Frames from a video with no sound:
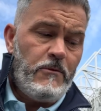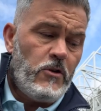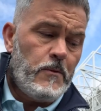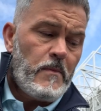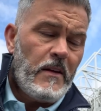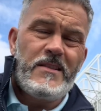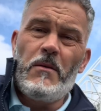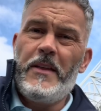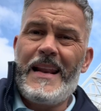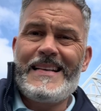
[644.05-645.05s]
So
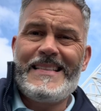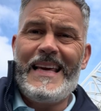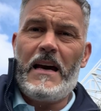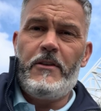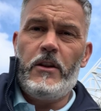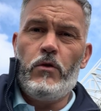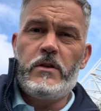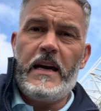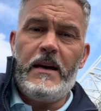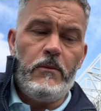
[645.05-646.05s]
something has to give in those
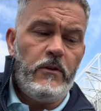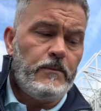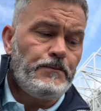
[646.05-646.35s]
games.